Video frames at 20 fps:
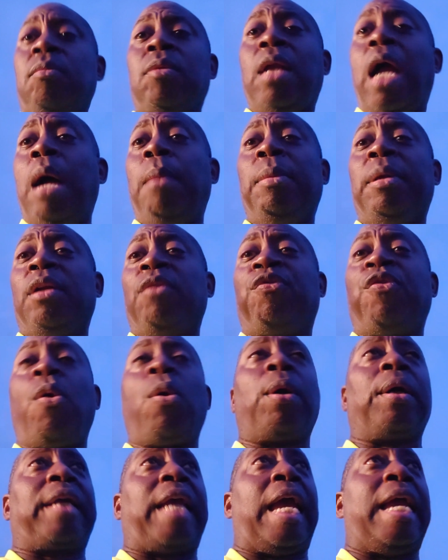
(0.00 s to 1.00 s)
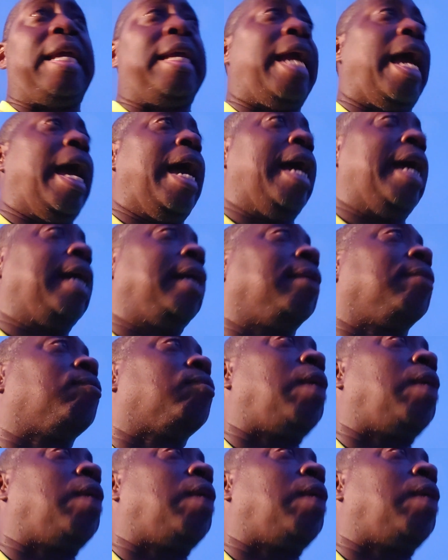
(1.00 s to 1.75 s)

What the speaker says: I'm in the 4K gang.